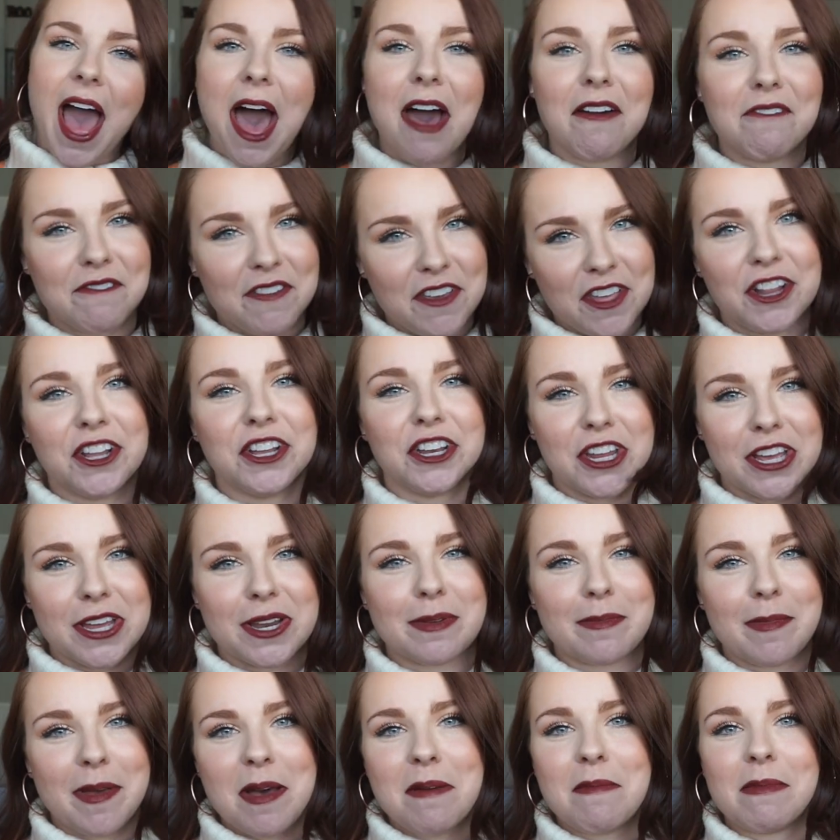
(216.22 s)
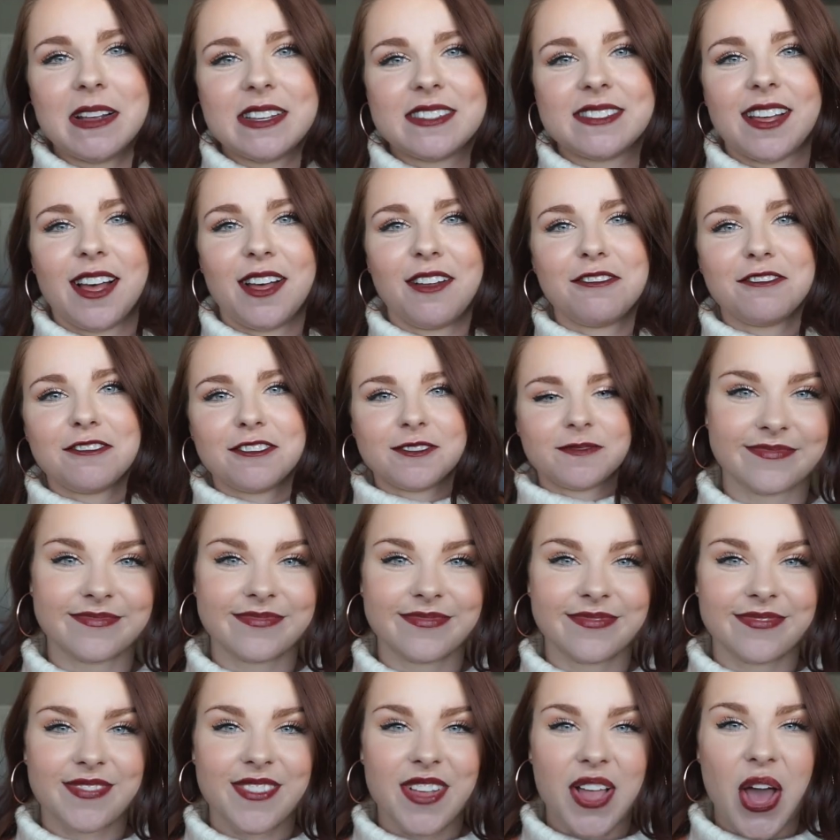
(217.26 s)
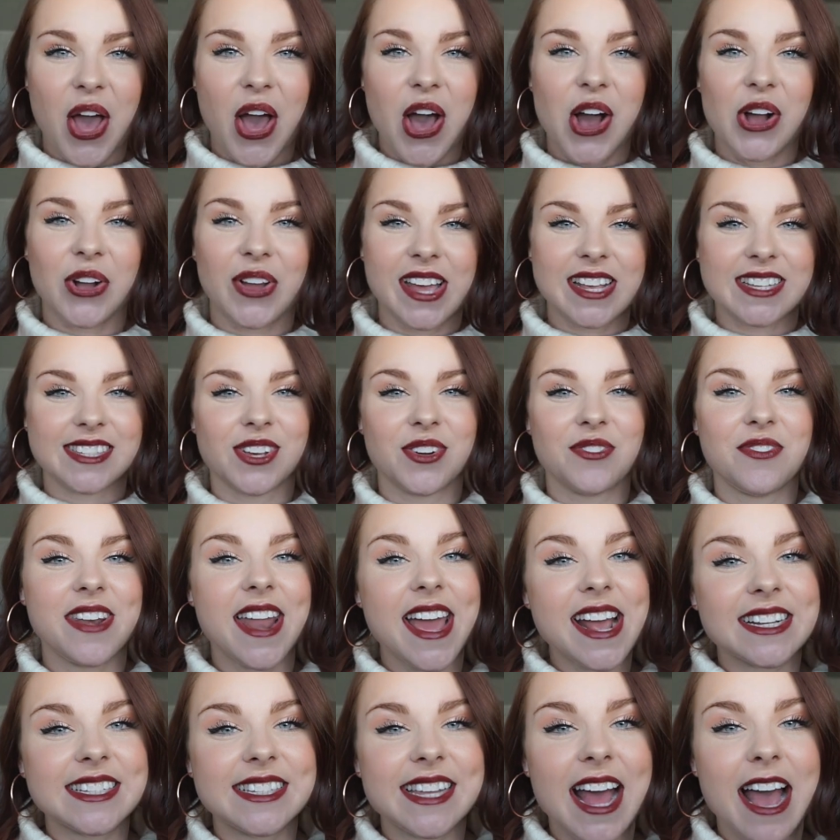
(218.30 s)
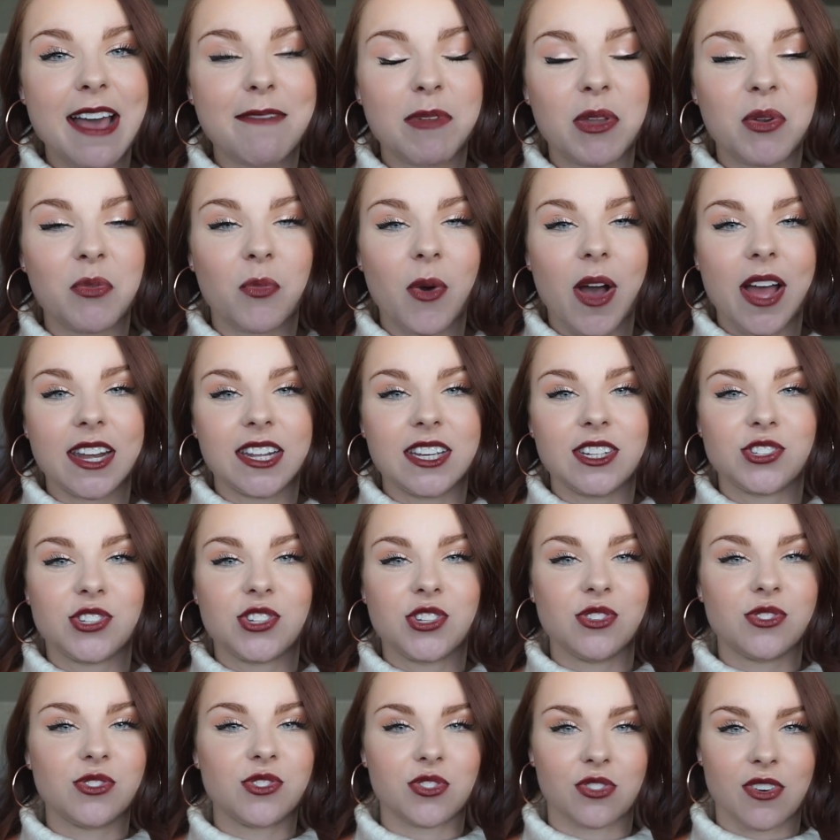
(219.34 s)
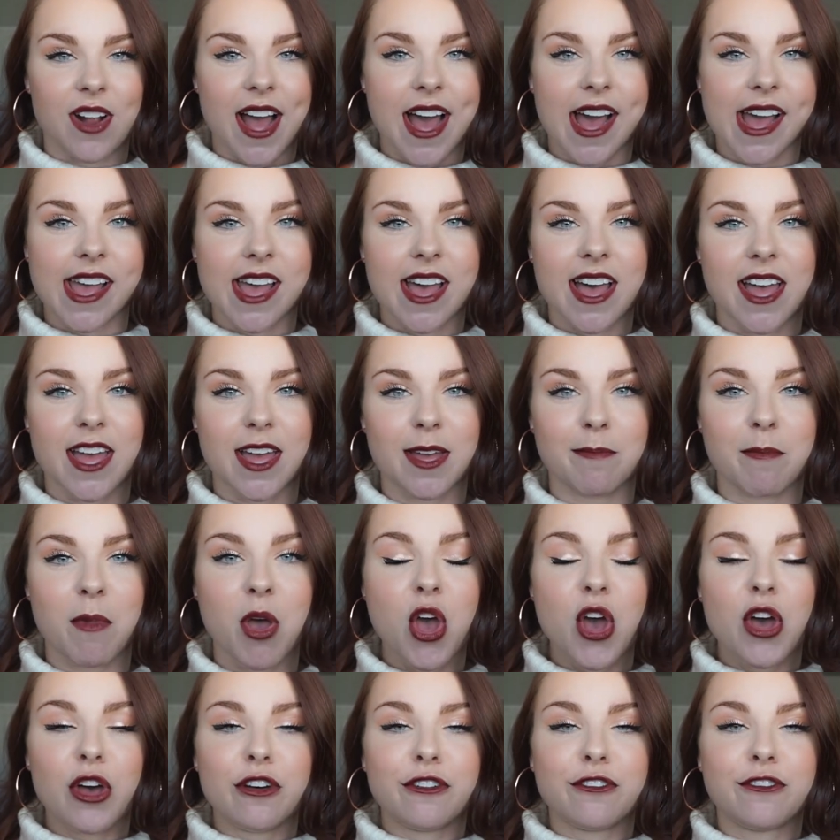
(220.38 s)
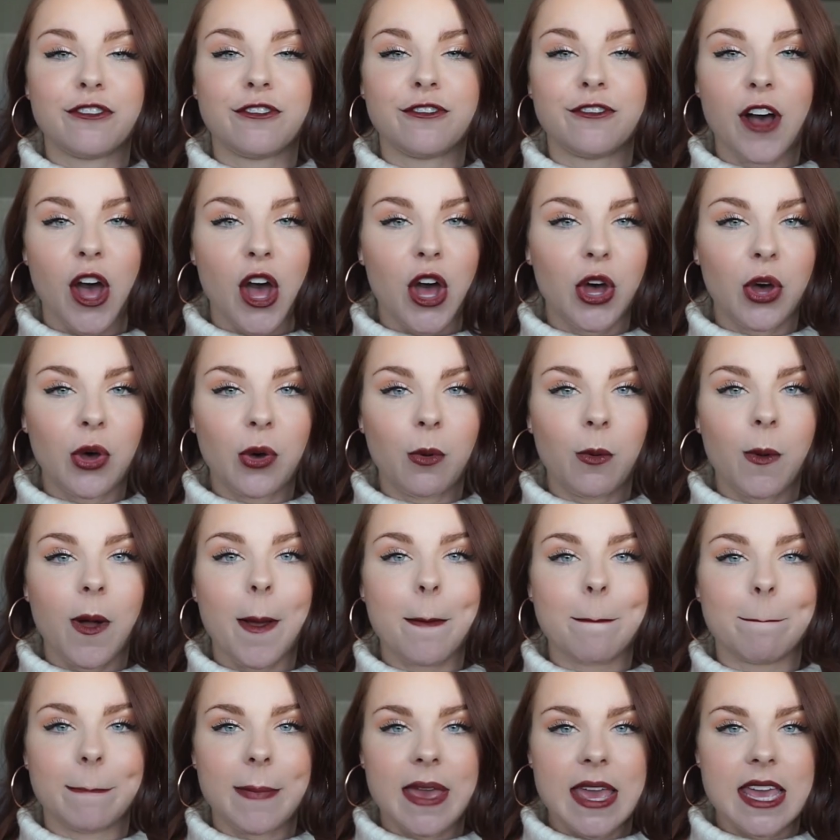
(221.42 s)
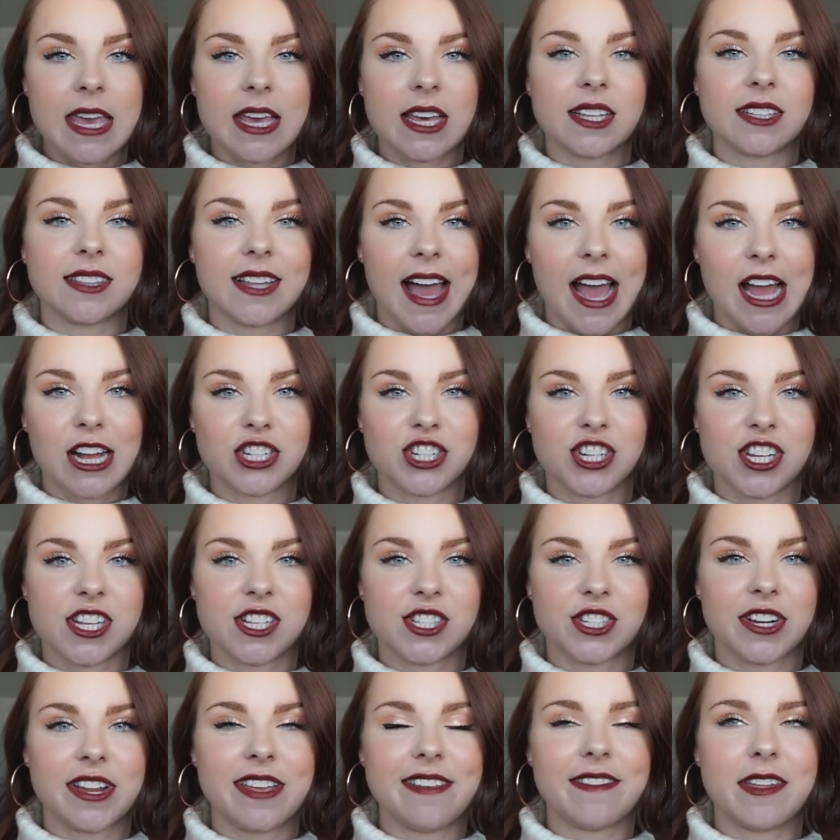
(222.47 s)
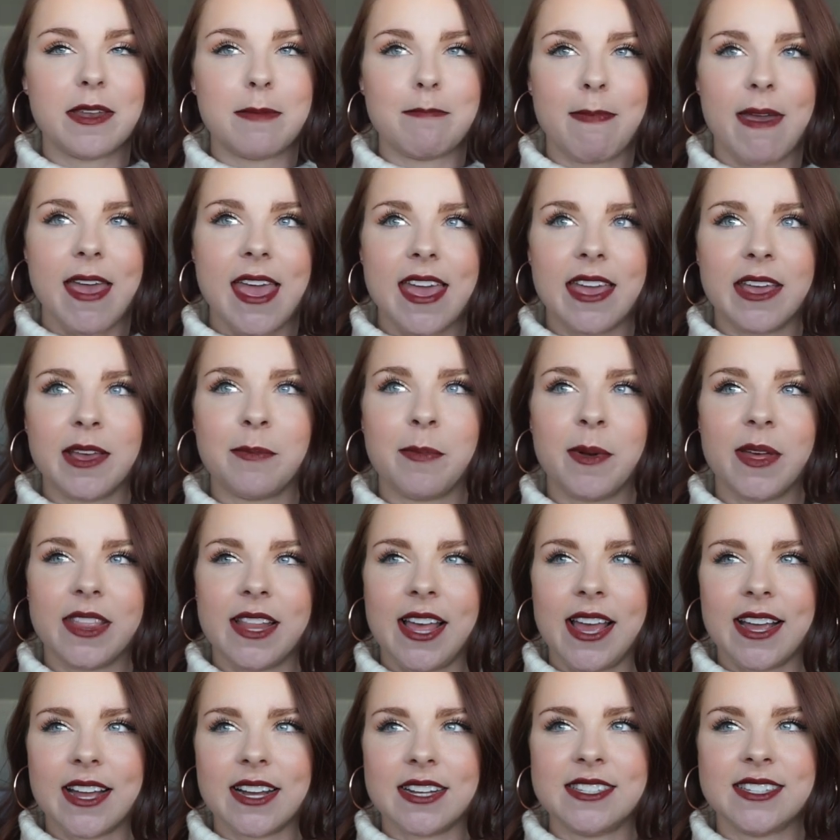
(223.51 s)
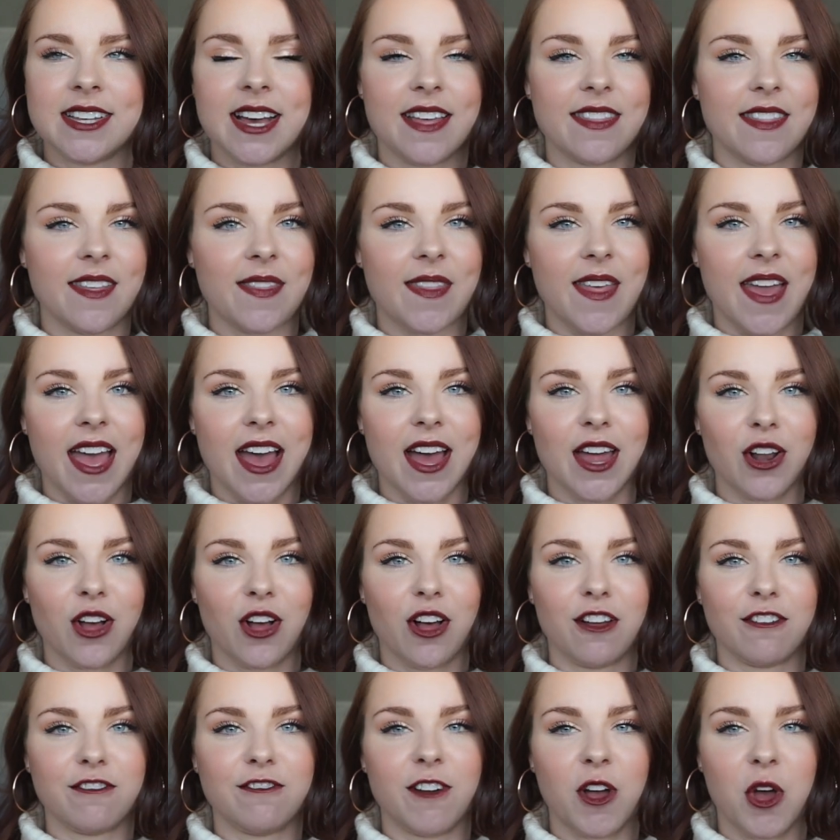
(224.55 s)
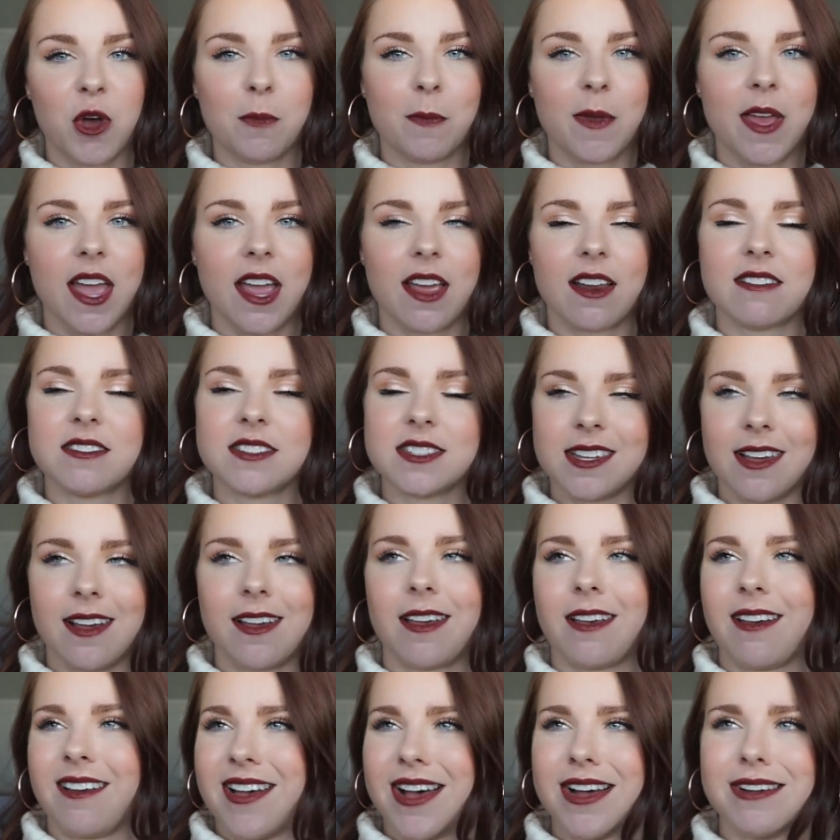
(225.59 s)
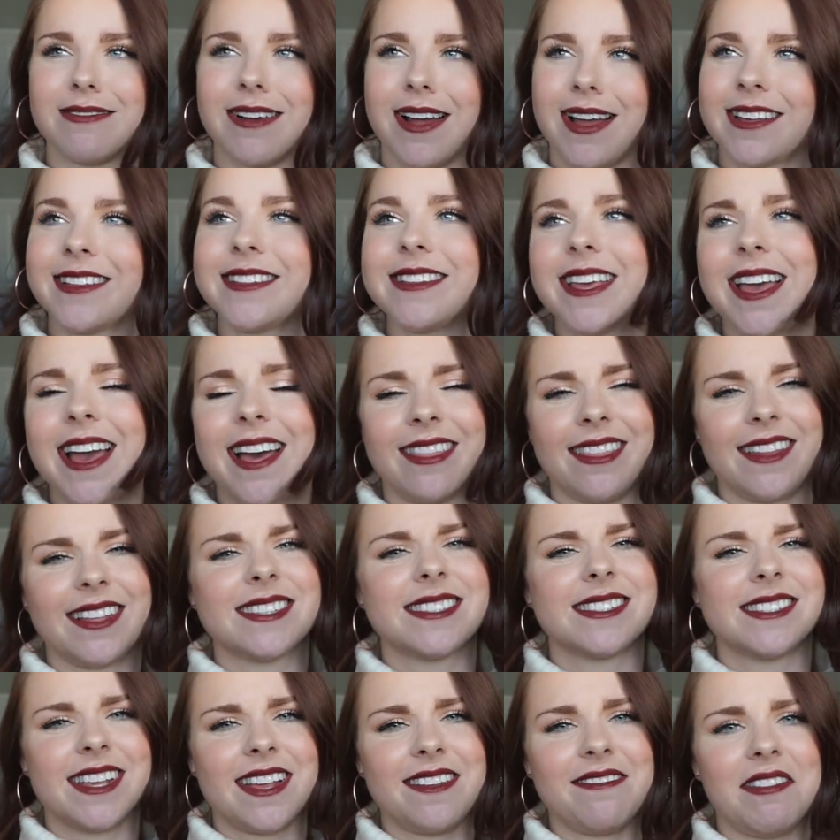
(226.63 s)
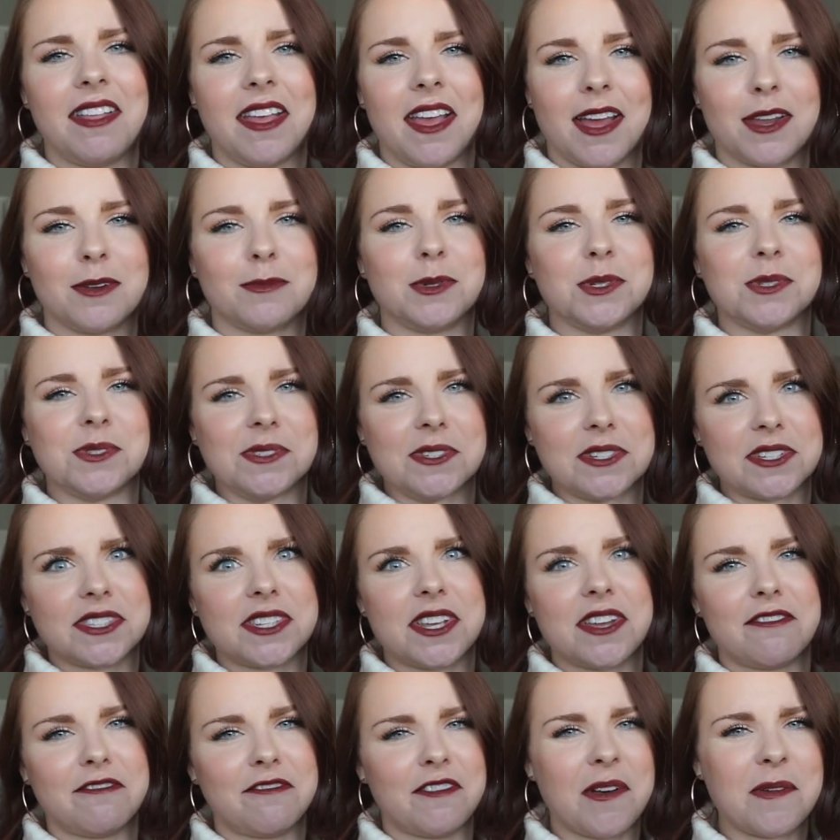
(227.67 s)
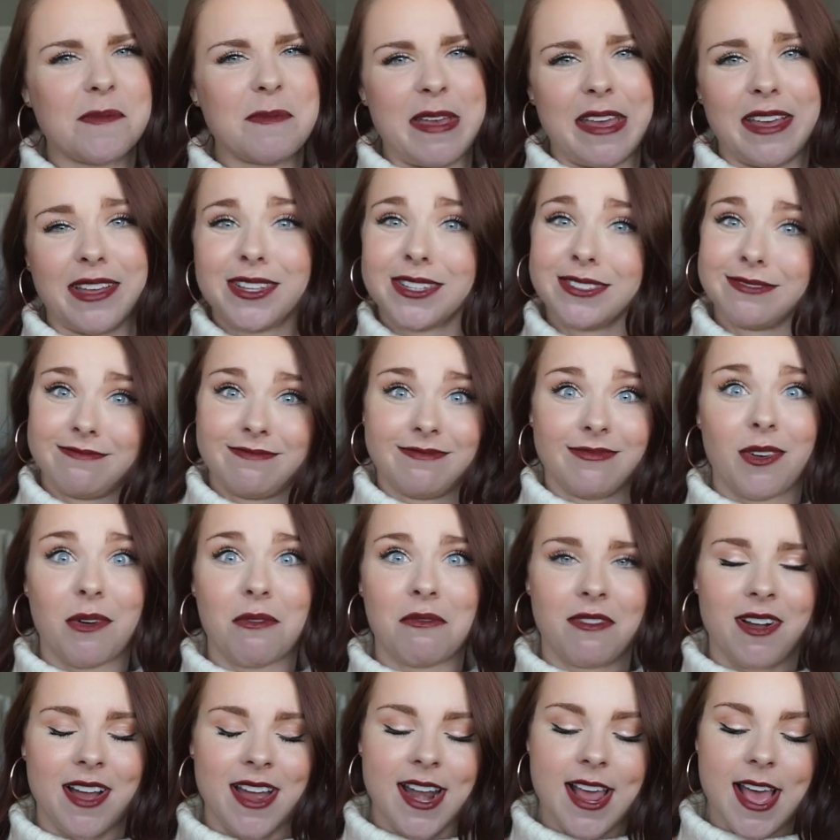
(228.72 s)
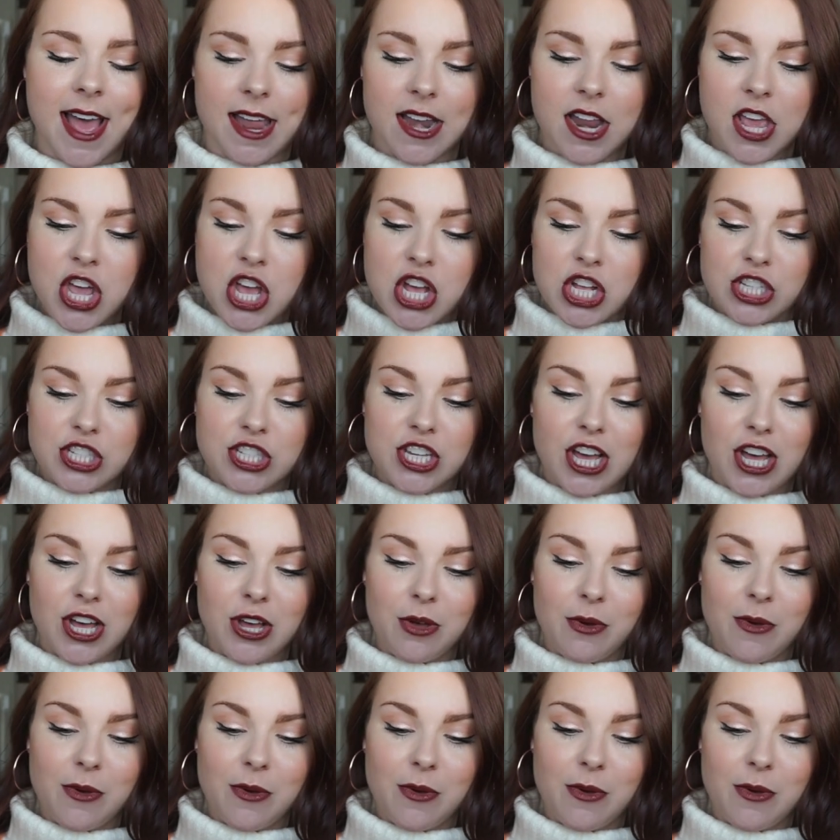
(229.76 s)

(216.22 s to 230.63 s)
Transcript: I'm feeling good about myself. Okay, so next I've been wanting to try faux mink lashes, or even mink, but like I saw that they had all faux mink, and I was like, all right, yeah, let's save the animals, let's get faux mink. Why not? So